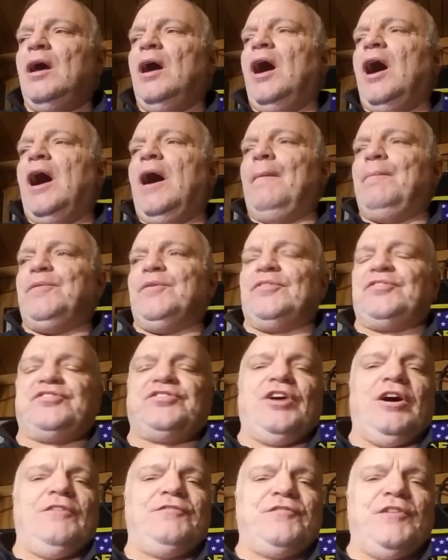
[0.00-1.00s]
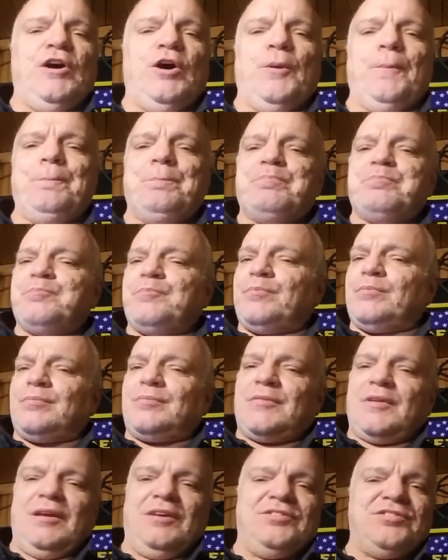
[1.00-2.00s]
Your cell phone
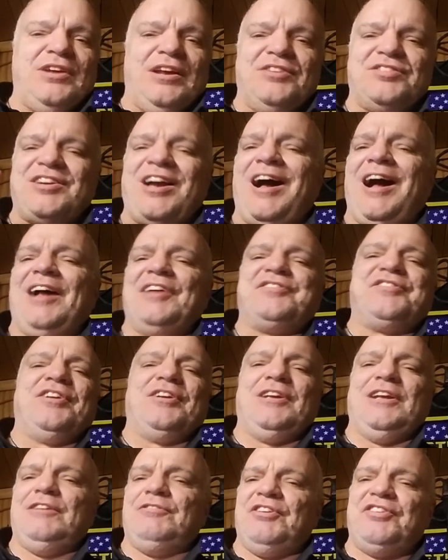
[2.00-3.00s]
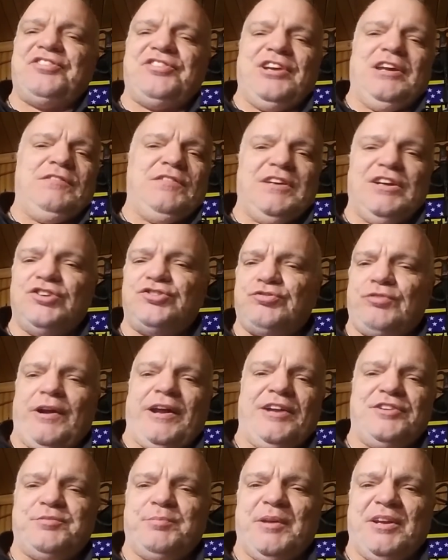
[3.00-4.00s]
is constantly receiving and
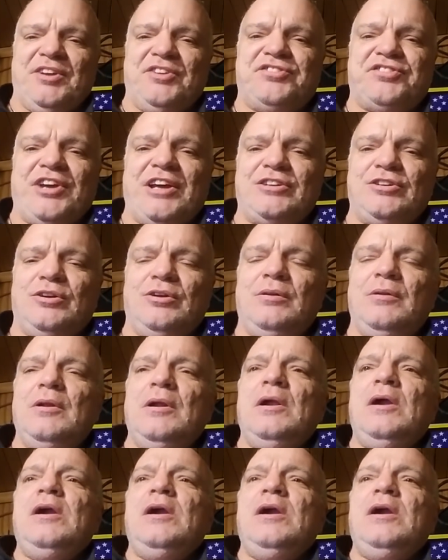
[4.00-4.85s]
transmitting signal.